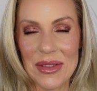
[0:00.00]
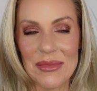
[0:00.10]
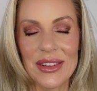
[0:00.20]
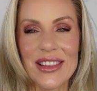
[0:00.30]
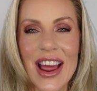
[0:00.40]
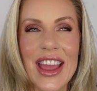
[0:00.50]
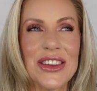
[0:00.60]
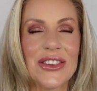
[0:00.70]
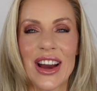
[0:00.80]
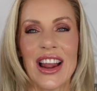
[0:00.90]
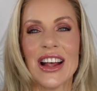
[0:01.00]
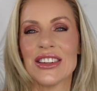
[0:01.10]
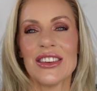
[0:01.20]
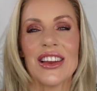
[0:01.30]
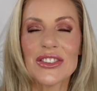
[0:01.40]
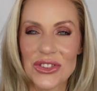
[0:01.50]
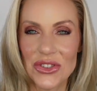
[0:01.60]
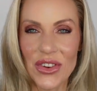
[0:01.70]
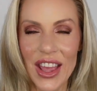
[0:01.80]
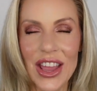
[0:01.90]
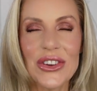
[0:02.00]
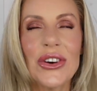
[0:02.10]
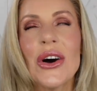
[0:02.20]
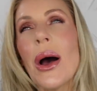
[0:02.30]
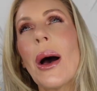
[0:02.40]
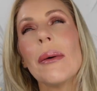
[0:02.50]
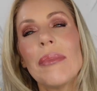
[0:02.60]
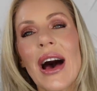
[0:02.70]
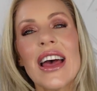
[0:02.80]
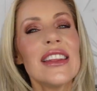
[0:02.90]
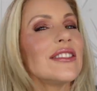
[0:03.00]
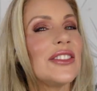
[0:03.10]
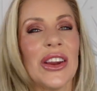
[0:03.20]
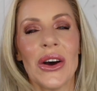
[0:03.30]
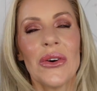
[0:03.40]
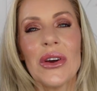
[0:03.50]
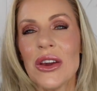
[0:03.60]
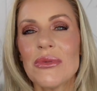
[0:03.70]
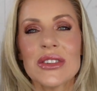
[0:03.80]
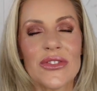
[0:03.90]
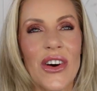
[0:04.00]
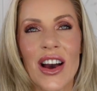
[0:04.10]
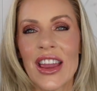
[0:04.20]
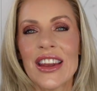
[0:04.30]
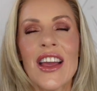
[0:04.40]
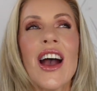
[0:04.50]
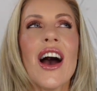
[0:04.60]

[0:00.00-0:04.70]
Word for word: in the middle of the night, you kind of had to search for the handle, but you know, it was fine.